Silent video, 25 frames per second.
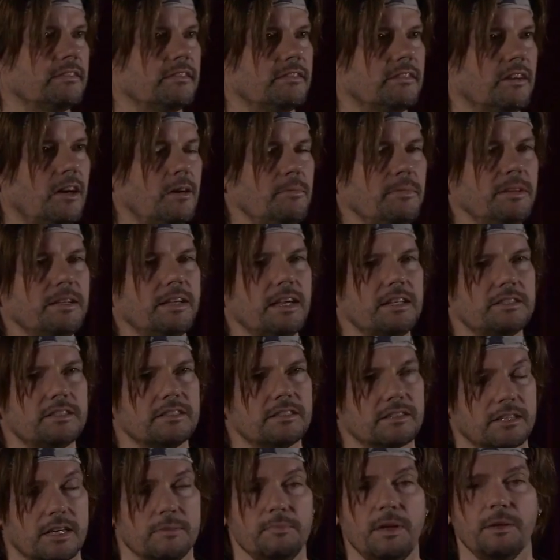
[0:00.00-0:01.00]

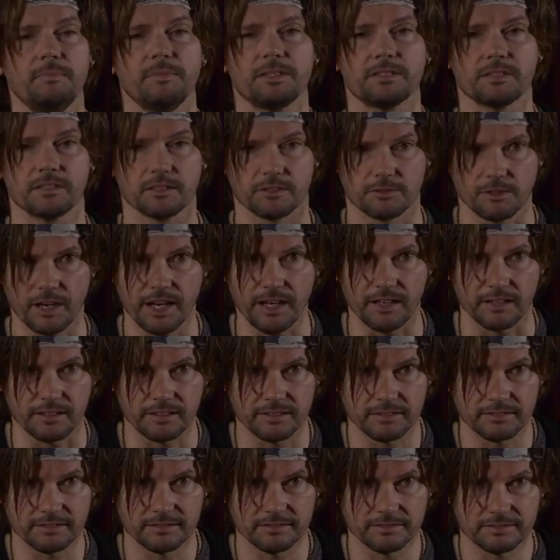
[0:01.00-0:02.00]
Commitments are great.
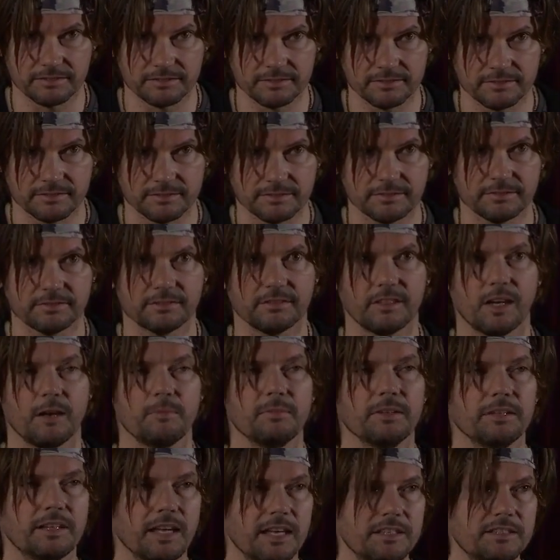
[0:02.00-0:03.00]

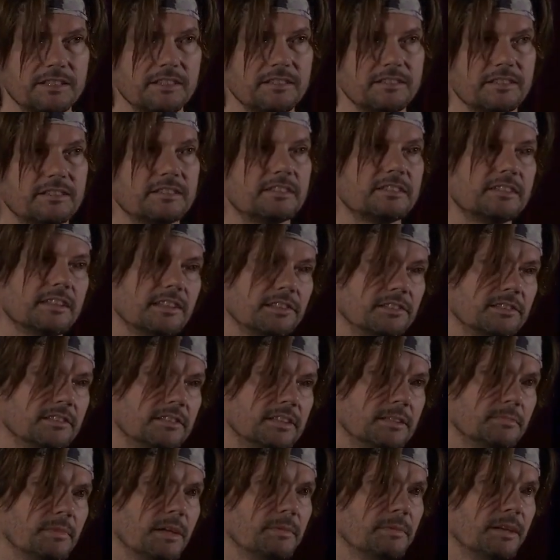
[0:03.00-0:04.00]
Obligations are sin
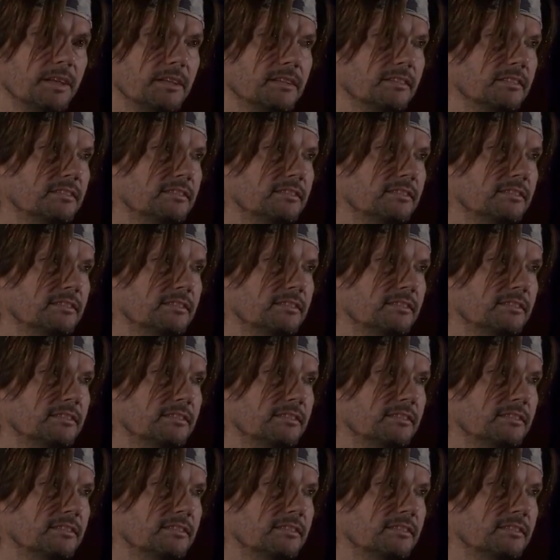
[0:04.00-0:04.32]
in my mind.